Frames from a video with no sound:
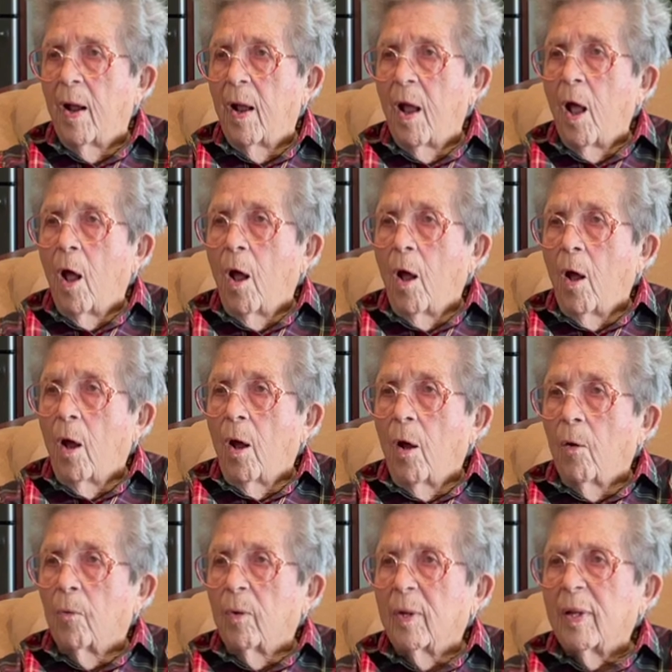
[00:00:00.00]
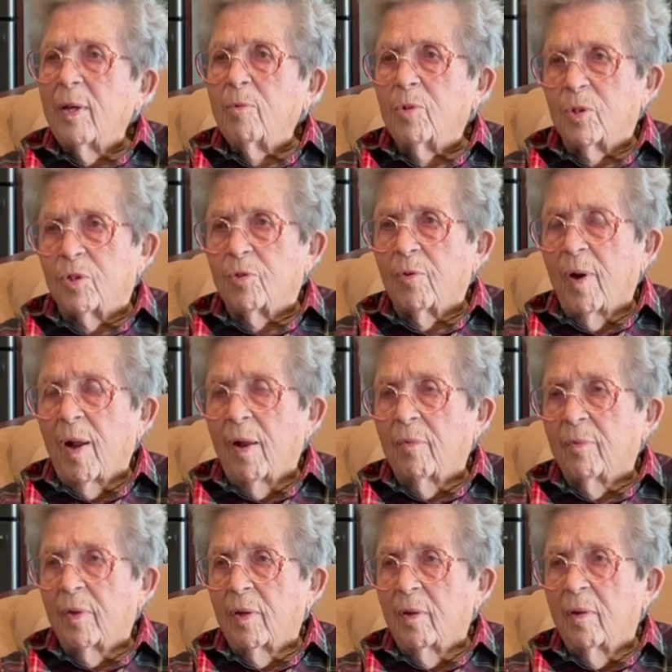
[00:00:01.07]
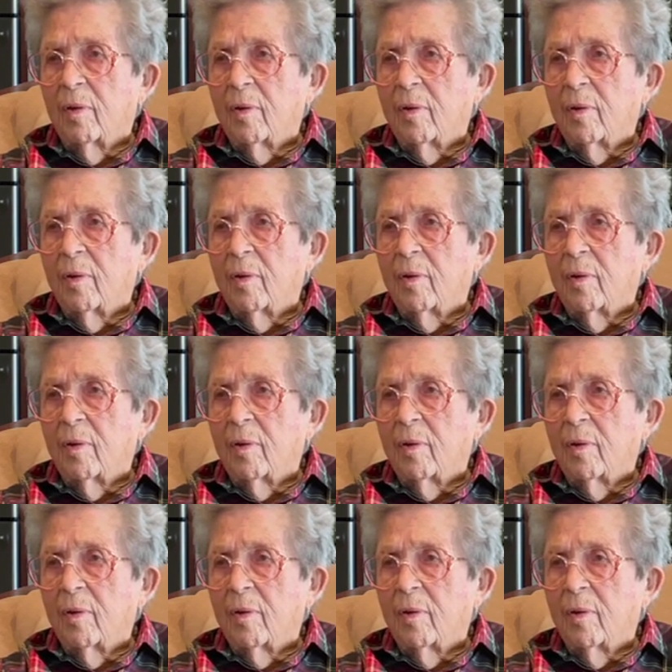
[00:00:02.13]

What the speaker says: Well, he was drafted.